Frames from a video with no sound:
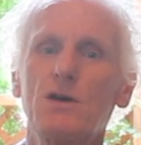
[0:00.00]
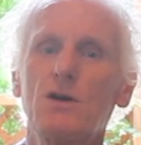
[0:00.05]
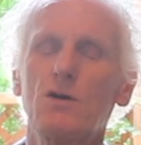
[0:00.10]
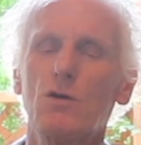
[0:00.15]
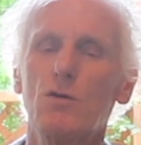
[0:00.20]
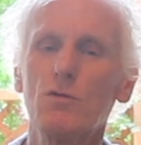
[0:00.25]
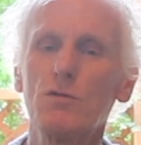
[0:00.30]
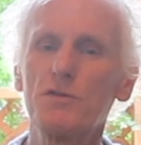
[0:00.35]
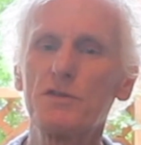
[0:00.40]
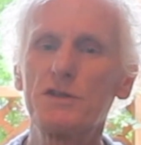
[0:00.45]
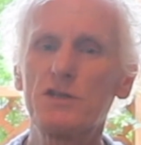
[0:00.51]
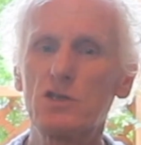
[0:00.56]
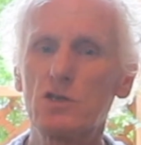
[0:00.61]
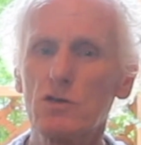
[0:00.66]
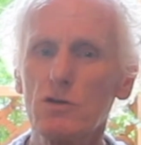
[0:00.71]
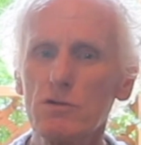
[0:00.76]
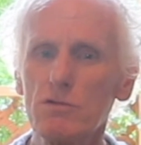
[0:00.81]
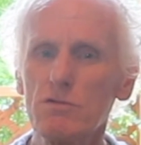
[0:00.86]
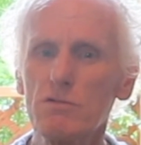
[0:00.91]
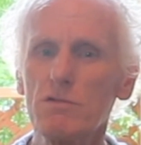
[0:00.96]
All the
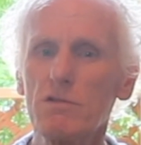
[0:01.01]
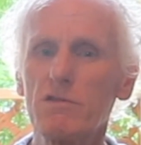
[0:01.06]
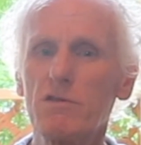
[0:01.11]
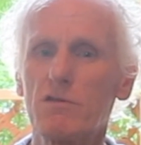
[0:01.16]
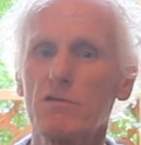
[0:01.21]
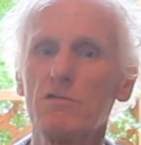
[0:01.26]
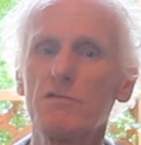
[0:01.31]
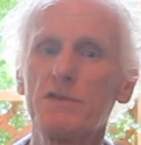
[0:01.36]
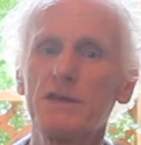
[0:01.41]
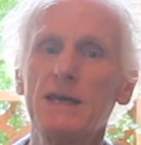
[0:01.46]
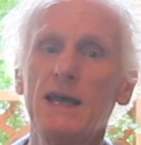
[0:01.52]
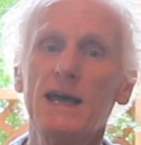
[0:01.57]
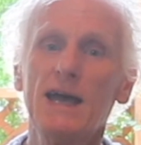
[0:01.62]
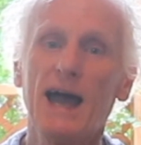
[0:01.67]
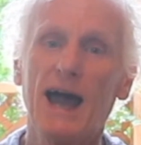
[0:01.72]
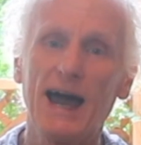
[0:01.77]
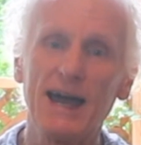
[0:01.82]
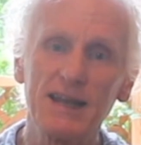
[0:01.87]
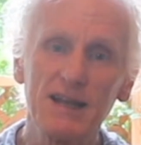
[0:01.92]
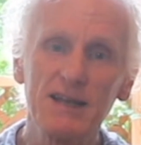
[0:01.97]
tools, all the
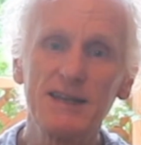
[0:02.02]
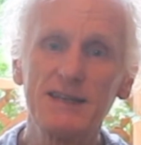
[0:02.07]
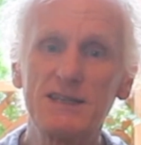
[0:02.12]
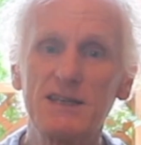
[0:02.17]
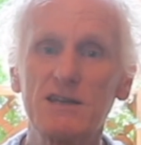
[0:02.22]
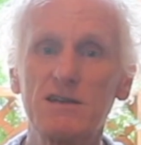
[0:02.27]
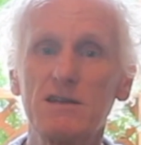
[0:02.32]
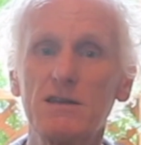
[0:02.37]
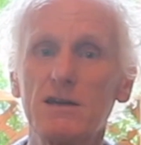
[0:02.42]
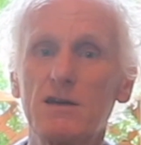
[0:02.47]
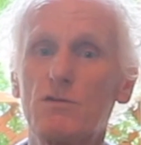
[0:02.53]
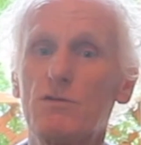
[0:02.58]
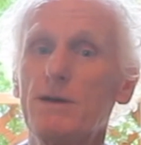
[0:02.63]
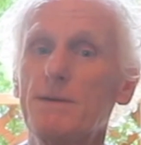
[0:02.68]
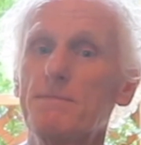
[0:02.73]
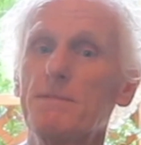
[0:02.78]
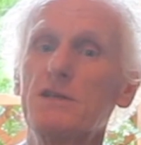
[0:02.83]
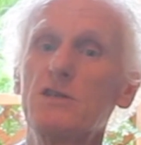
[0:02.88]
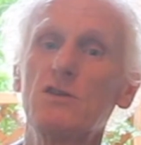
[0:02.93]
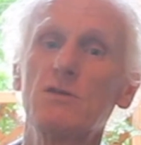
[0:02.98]
analytical
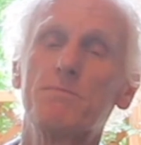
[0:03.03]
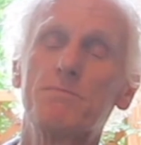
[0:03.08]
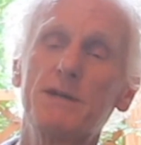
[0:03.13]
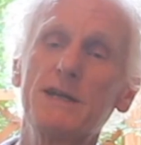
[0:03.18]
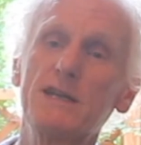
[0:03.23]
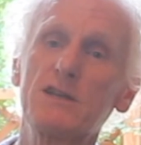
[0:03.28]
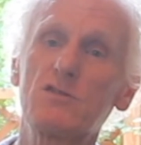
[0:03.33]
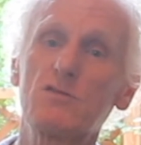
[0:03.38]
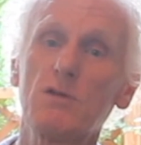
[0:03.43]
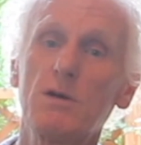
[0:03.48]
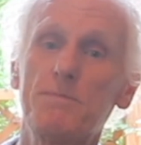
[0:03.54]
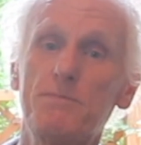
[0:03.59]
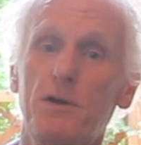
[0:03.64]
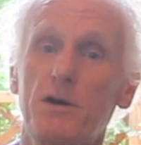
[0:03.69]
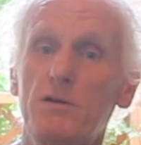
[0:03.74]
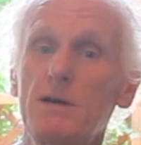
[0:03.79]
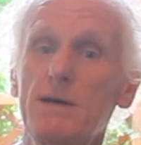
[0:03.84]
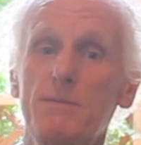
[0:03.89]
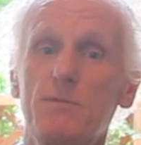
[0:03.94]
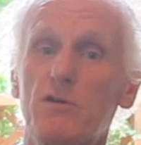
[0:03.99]
equipment you bring to a
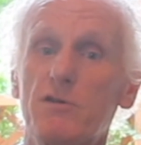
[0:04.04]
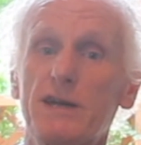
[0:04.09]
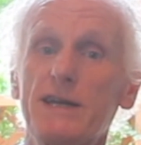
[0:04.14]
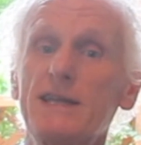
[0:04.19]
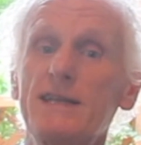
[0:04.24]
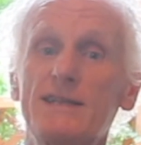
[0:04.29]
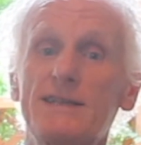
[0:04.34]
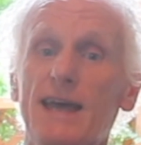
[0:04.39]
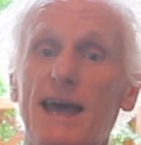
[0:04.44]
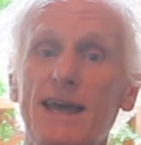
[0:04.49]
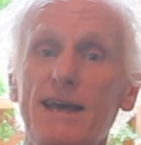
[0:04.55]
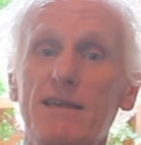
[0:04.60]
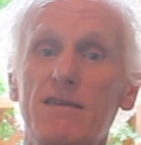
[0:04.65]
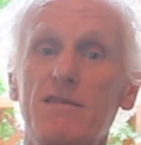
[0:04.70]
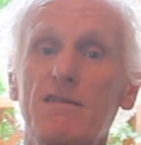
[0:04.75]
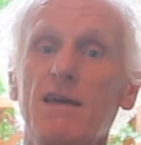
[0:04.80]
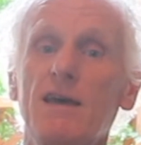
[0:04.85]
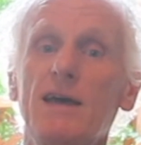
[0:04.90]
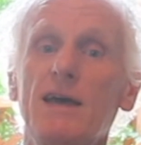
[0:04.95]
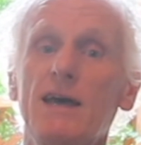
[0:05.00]
poem or any
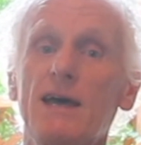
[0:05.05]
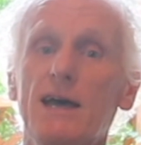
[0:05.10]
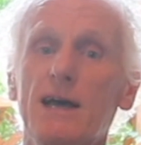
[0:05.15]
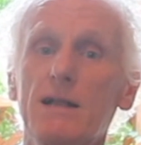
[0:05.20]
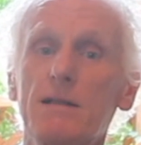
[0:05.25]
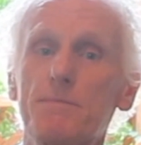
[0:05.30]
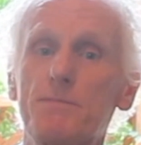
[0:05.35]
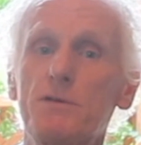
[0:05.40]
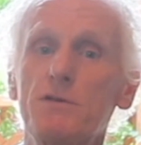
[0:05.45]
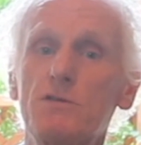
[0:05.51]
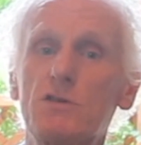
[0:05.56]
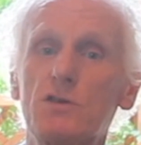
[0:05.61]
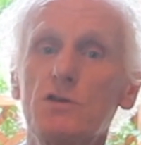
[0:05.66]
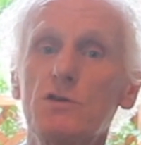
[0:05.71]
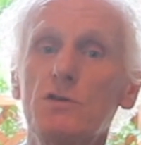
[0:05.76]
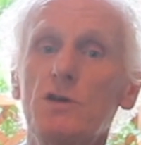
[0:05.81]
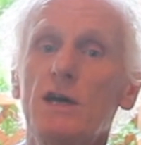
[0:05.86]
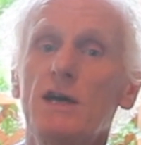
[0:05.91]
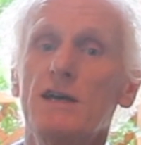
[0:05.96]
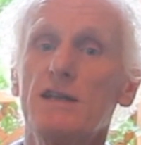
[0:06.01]
text help you
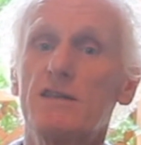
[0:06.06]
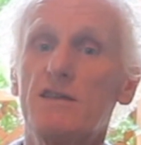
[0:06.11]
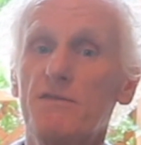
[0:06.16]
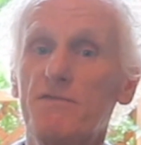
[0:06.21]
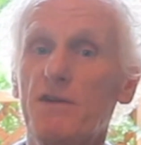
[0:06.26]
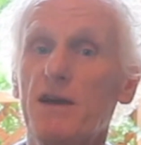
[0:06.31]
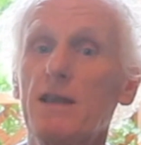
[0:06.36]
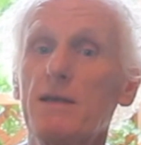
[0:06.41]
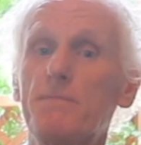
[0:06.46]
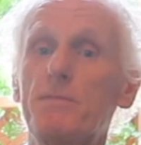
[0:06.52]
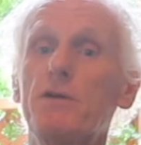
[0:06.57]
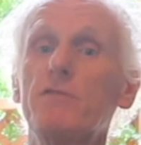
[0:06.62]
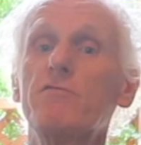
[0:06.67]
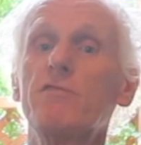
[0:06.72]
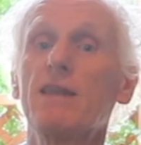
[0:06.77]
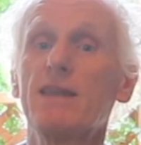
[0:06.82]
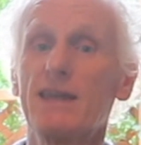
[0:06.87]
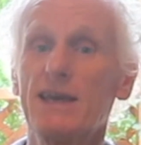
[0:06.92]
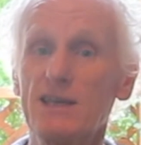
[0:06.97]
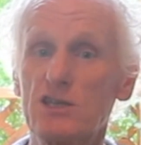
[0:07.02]
to develop a
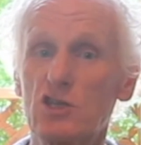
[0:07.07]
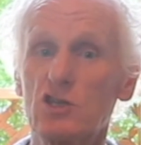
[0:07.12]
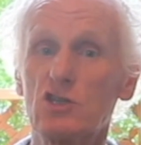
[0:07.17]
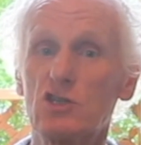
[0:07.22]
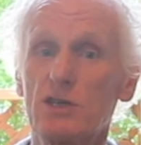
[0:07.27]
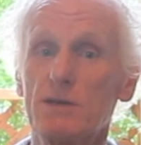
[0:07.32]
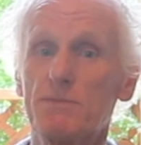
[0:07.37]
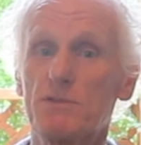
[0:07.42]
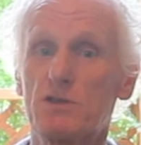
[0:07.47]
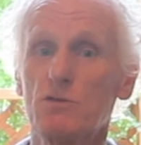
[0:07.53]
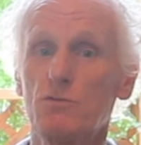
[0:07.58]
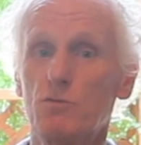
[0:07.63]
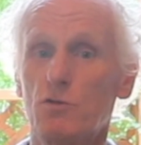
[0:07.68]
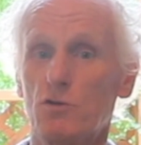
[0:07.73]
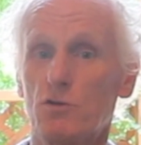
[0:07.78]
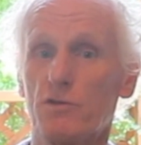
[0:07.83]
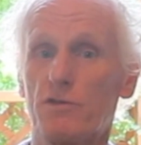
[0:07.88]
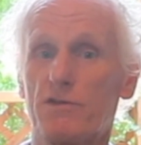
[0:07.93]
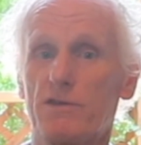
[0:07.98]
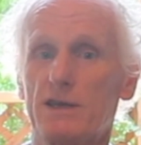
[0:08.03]
relationship
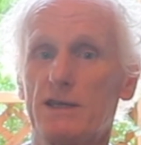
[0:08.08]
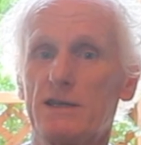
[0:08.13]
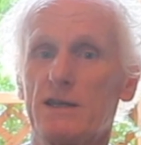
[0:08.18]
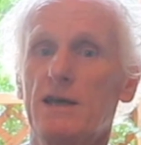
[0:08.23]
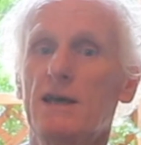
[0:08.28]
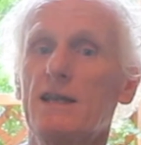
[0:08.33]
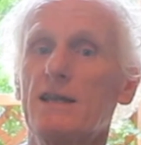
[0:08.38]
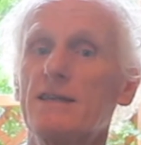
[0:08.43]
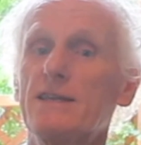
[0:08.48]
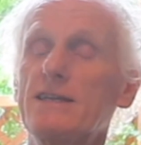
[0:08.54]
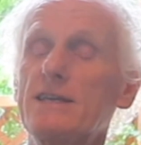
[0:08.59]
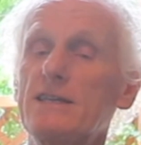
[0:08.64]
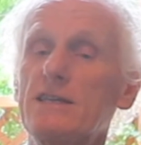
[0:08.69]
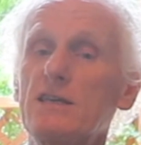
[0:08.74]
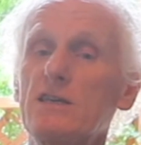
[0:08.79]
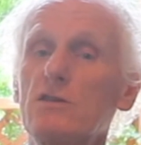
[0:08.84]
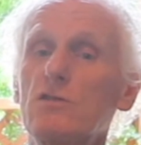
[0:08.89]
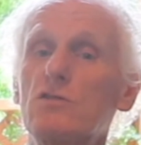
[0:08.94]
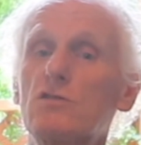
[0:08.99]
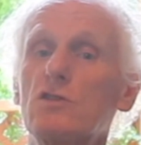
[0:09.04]
towards it,
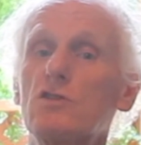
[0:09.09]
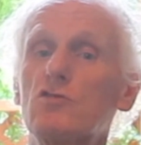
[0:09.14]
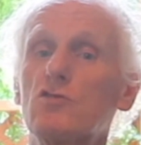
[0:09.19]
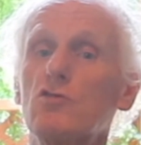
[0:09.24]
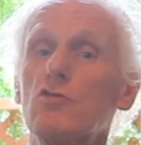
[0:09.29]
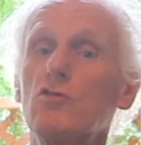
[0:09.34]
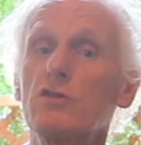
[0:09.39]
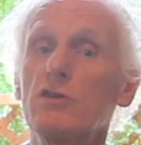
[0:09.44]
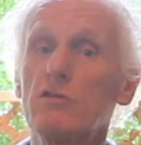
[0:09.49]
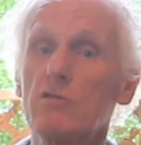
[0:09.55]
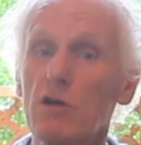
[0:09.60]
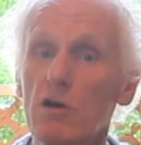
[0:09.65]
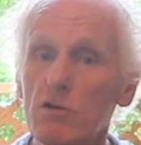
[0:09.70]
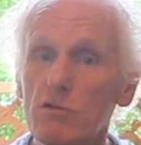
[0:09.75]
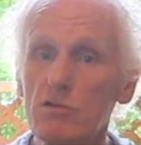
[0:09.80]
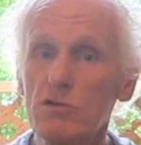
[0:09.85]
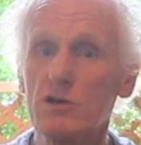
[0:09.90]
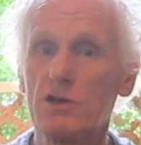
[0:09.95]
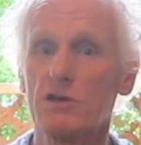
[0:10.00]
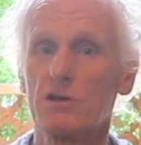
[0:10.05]
leading you to draw your
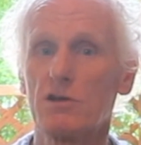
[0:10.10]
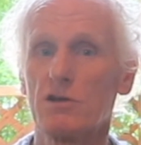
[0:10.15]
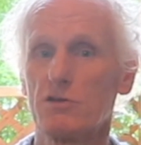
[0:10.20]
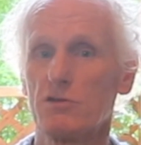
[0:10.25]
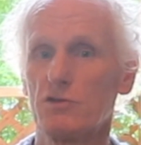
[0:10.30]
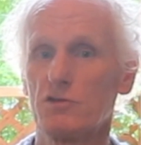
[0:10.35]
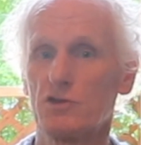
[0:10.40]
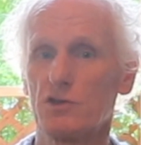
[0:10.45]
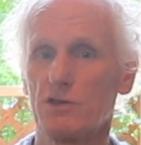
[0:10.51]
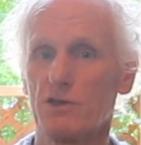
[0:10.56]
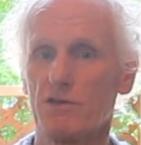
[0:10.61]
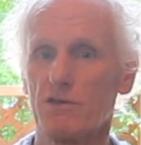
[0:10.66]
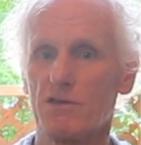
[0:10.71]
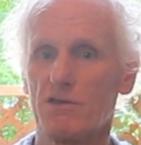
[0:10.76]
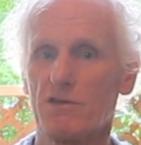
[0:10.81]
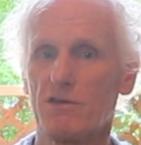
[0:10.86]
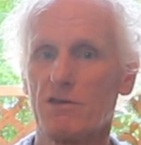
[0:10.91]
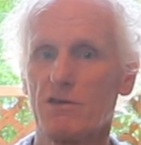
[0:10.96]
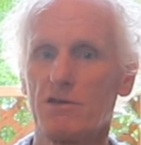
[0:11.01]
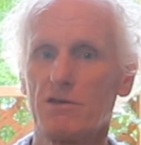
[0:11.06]
own
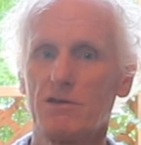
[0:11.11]
conclusions.